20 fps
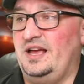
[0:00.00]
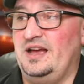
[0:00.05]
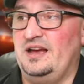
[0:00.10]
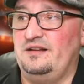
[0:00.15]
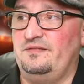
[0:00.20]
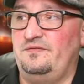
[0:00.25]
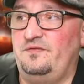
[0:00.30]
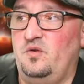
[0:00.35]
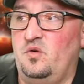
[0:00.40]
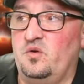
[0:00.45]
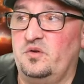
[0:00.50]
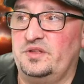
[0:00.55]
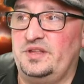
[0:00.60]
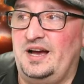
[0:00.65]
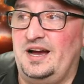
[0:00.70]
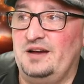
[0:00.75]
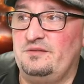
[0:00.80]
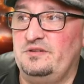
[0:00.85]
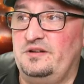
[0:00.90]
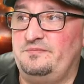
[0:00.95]
And for the
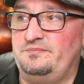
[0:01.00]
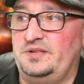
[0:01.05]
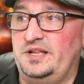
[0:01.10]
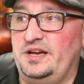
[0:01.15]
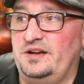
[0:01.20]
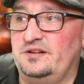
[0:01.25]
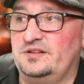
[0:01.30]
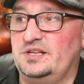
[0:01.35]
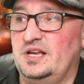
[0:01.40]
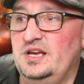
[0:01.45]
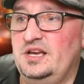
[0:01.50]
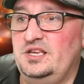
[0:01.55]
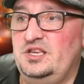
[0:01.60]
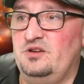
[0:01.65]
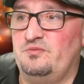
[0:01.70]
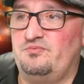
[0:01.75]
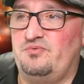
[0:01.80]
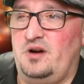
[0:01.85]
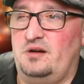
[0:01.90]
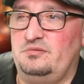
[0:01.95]
high rev players,
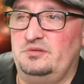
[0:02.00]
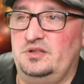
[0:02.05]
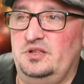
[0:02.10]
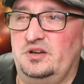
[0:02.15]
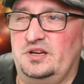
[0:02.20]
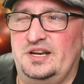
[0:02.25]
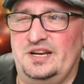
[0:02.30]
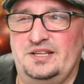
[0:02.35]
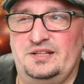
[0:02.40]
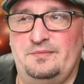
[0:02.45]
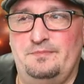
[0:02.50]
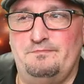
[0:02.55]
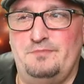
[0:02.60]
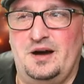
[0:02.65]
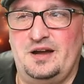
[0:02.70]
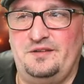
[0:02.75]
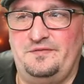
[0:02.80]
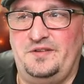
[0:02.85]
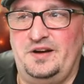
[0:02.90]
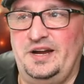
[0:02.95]
you're probably looking at
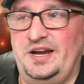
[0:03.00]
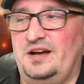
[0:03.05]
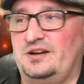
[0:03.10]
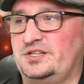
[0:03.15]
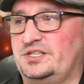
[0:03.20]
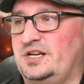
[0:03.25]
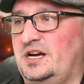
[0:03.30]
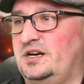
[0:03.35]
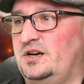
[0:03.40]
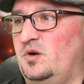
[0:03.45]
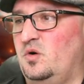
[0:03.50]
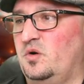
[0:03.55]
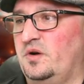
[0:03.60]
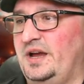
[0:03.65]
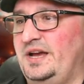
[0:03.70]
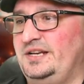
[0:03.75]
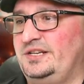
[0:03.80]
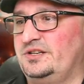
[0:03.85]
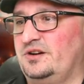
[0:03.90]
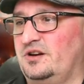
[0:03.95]
modified house shot or
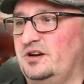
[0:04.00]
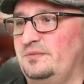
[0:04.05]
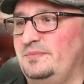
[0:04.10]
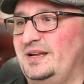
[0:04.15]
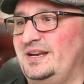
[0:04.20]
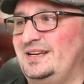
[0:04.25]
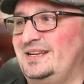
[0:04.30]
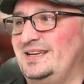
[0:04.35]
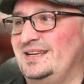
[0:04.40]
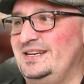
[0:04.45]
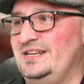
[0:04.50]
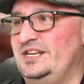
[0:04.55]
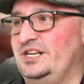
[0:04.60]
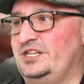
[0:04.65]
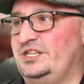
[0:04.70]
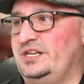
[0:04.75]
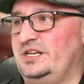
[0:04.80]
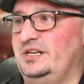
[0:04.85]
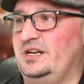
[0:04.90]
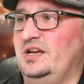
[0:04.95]
a tournament
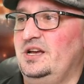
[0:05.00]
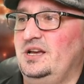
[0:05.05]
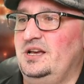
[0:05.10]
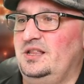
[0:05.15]
condition.